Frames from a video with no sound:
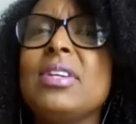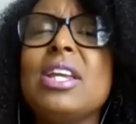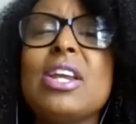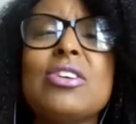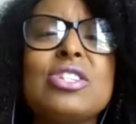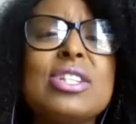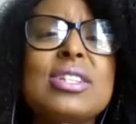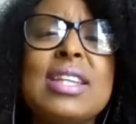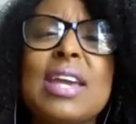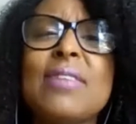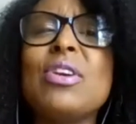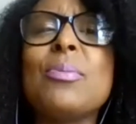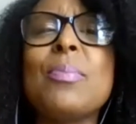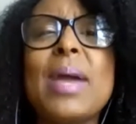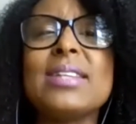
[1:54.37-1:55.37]
just give
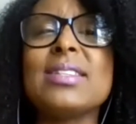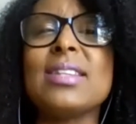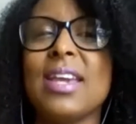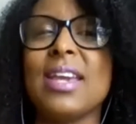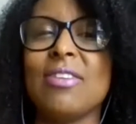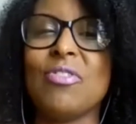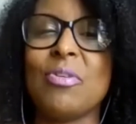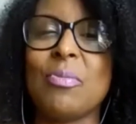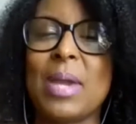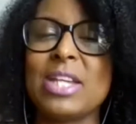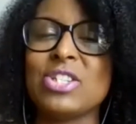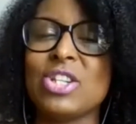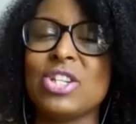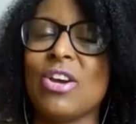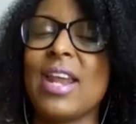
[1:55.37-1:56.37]
you basic
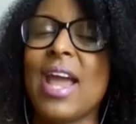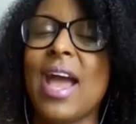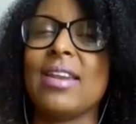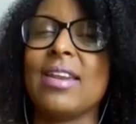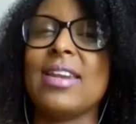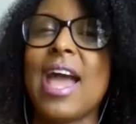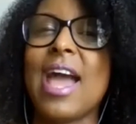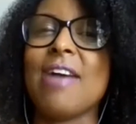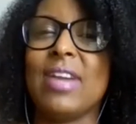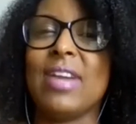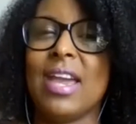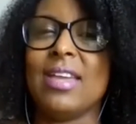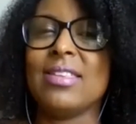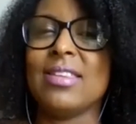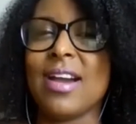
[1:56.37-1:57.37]
information on how to
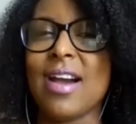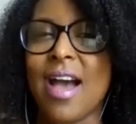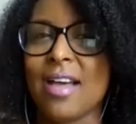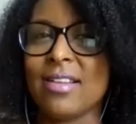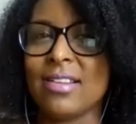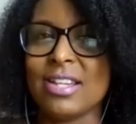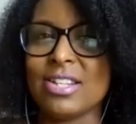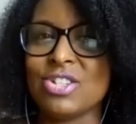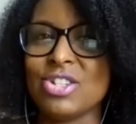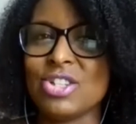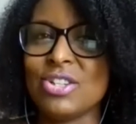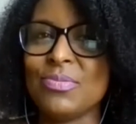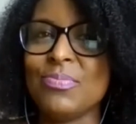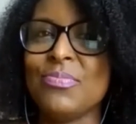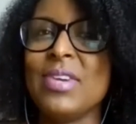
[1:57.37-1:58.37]
navigate the college.
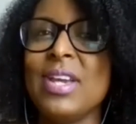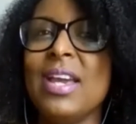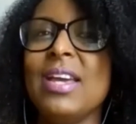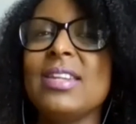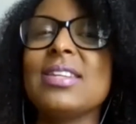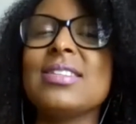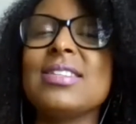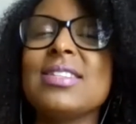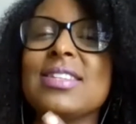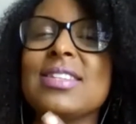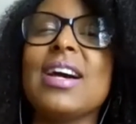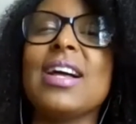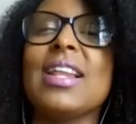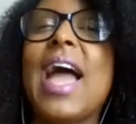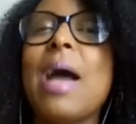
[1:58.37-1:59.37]
This is a
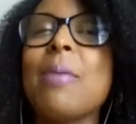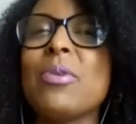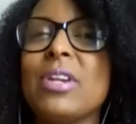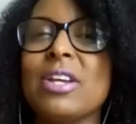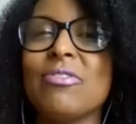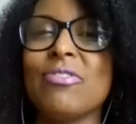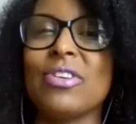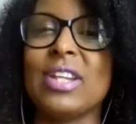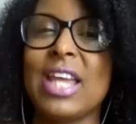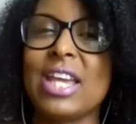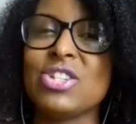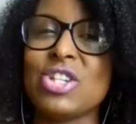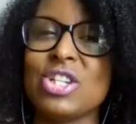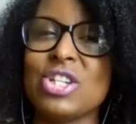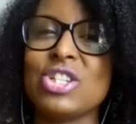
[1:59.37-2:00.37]
collaborative
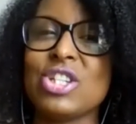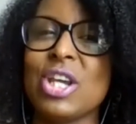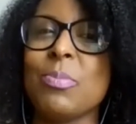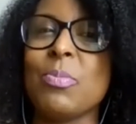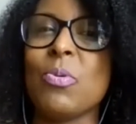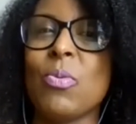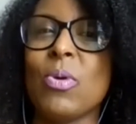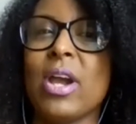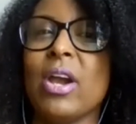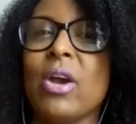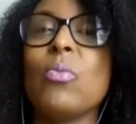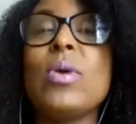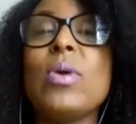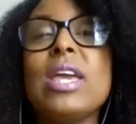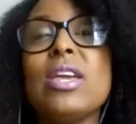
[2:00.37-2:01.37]
relationship where
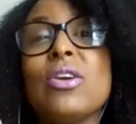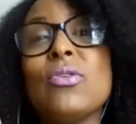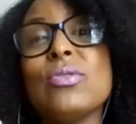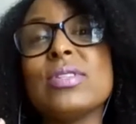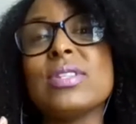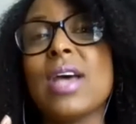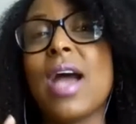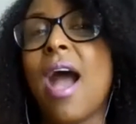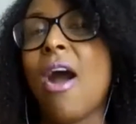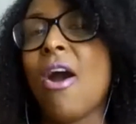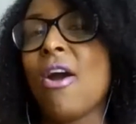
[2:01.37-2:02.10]
we use our